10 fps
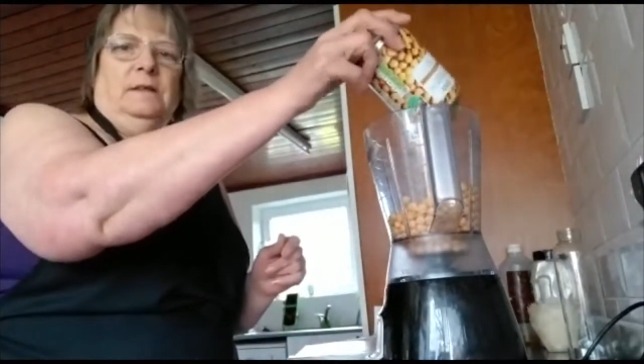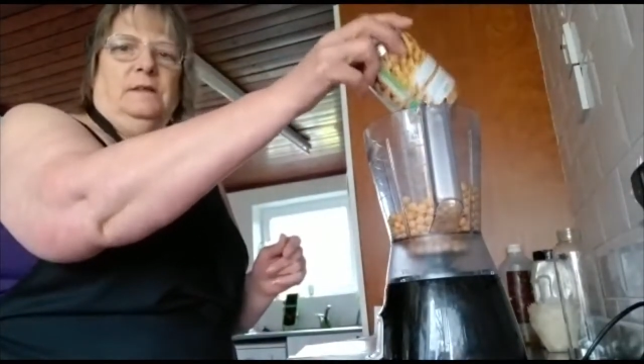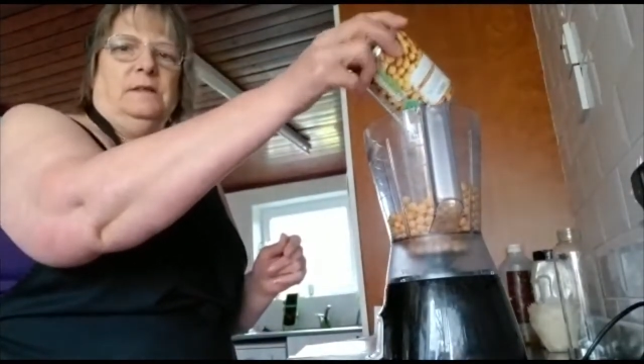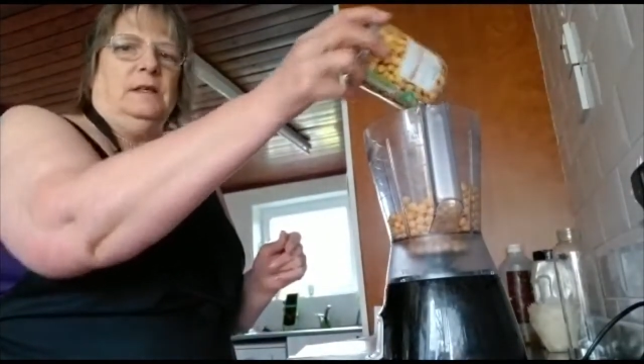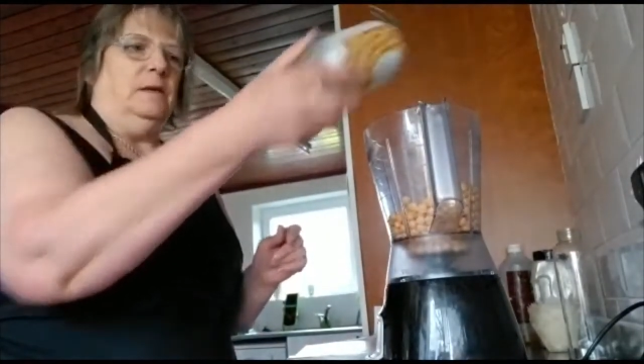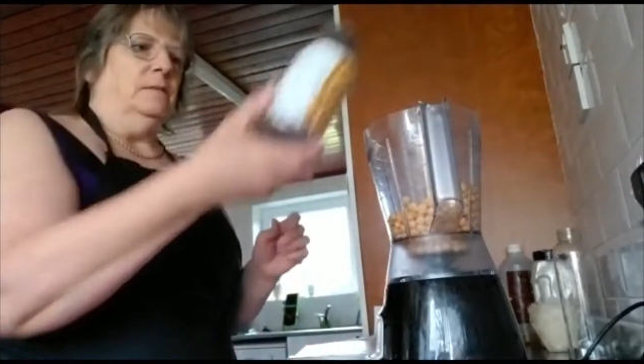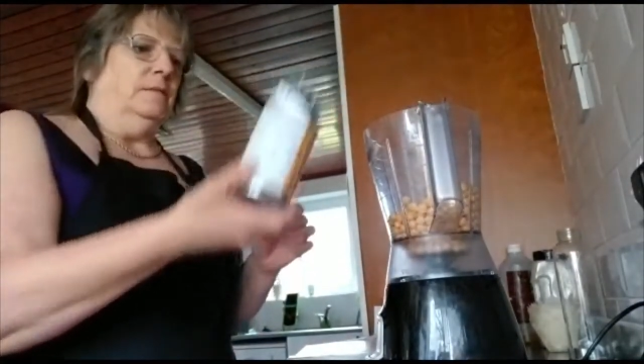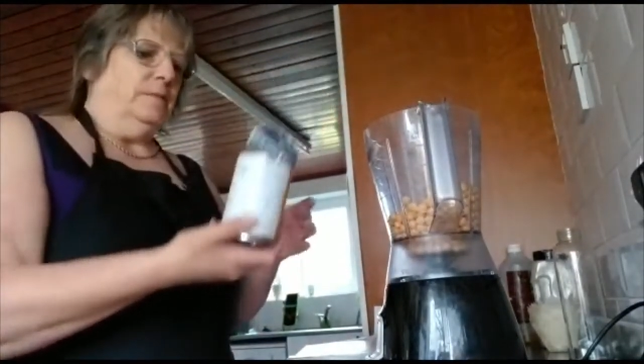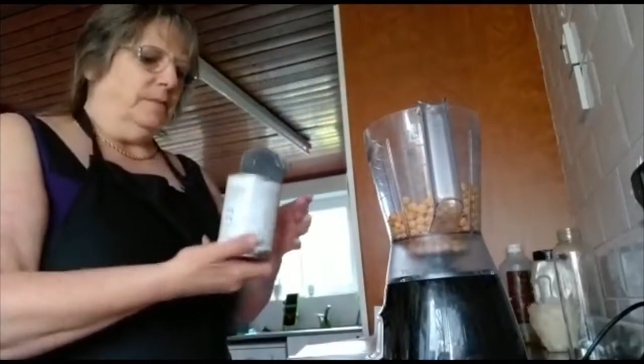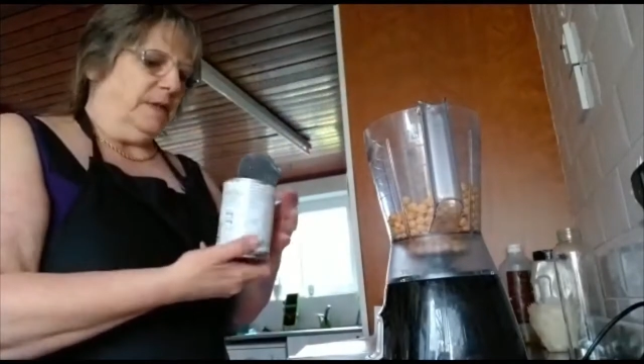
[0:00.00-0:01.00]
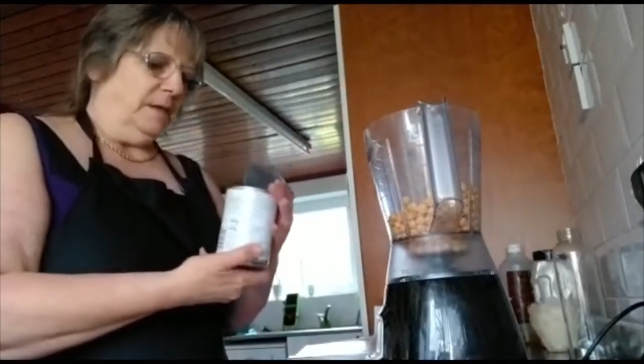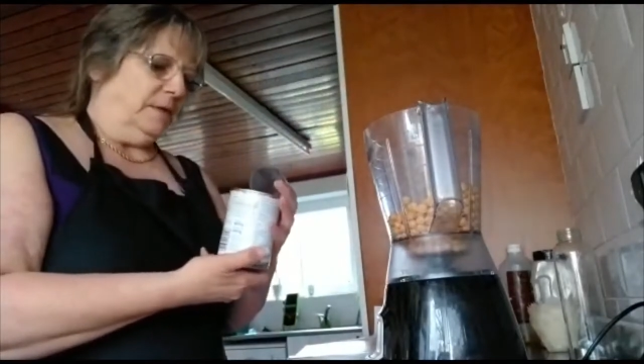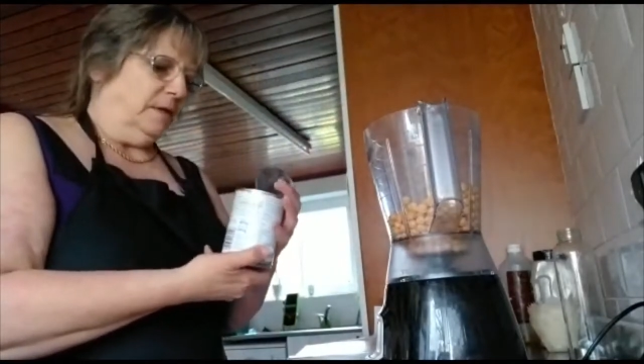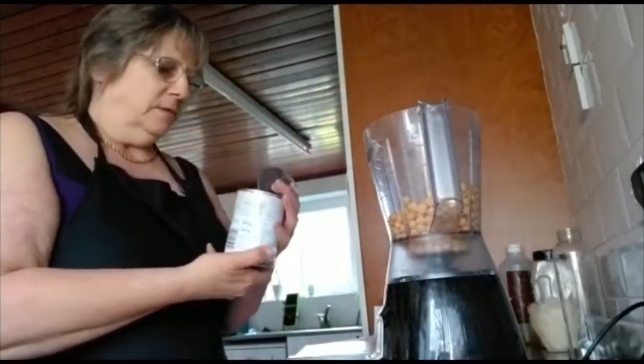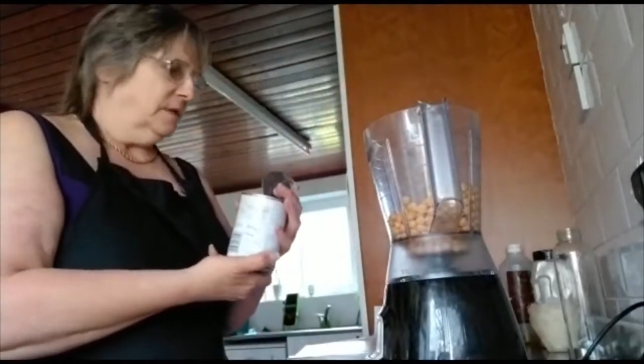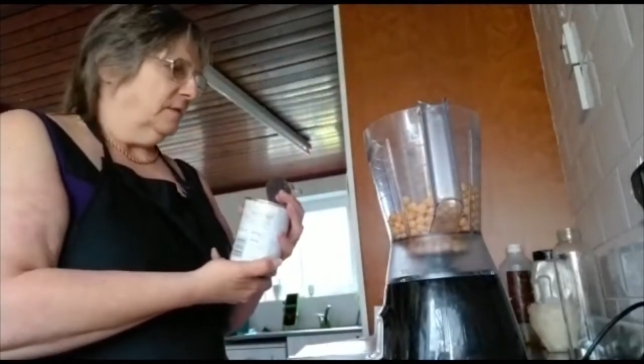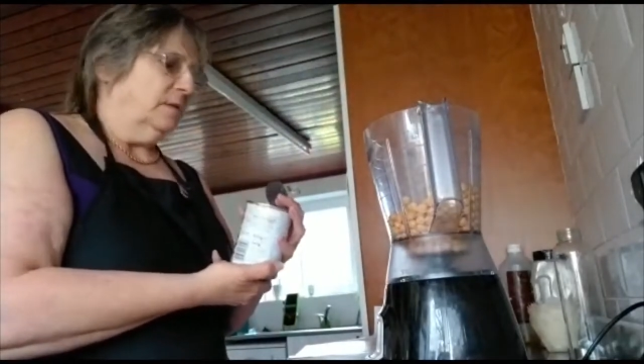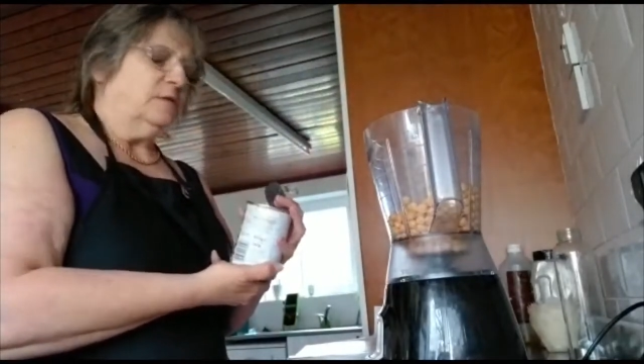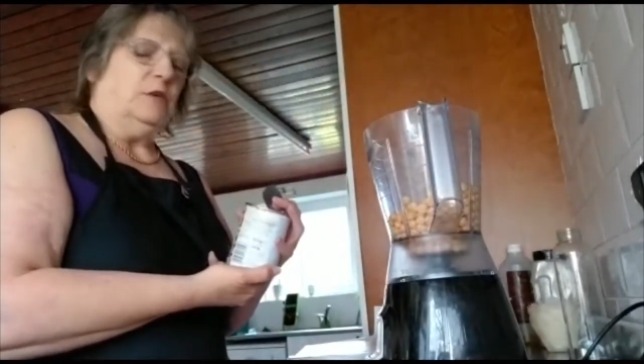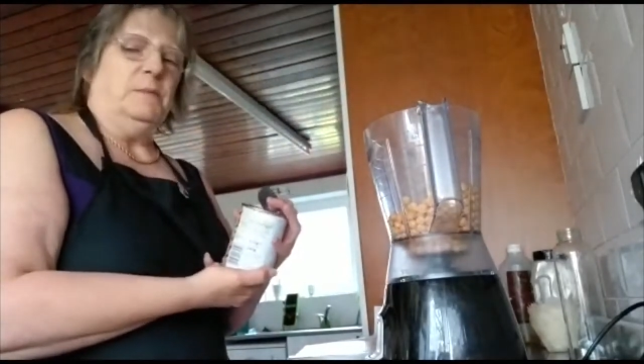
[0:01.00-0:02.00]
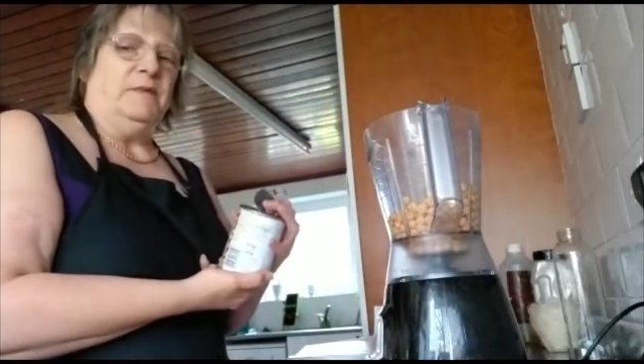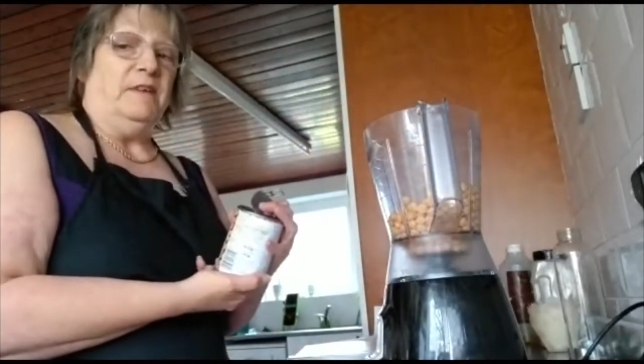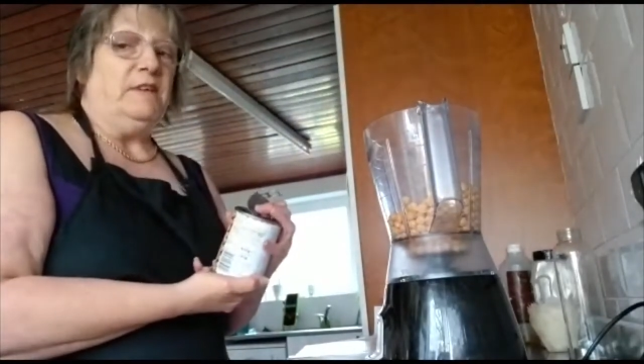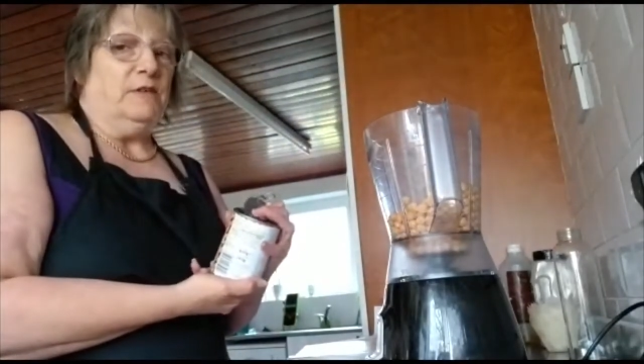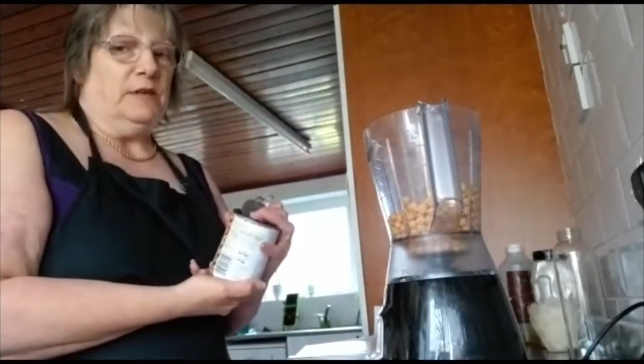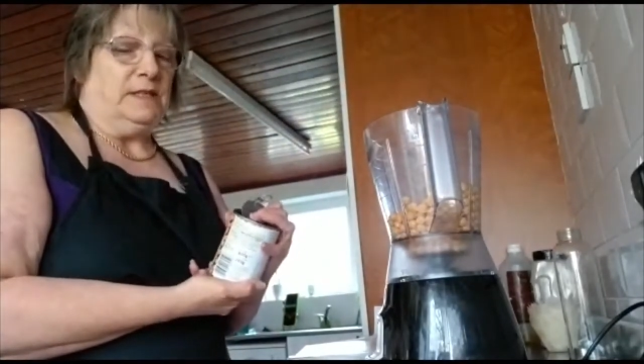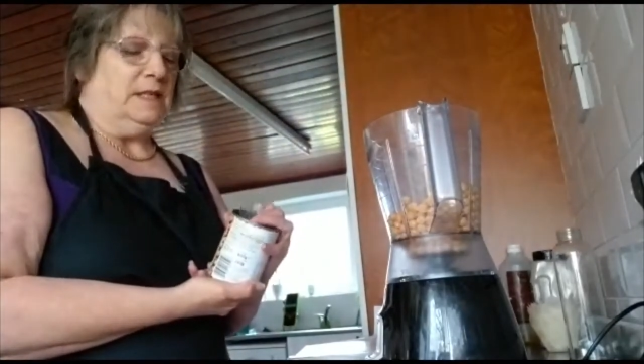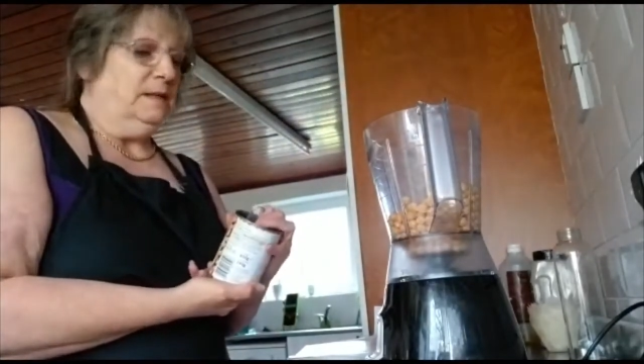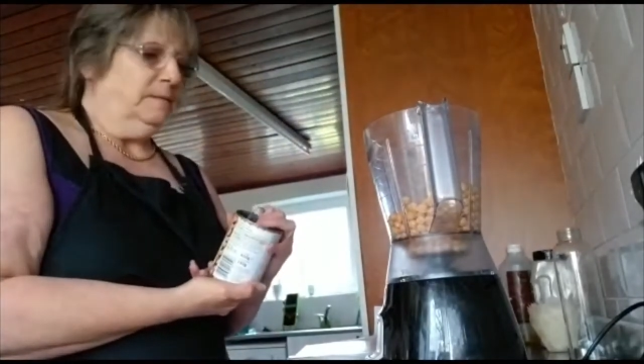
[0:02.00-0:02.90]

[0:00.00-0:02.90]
So there we go. So it's going to be very noisy.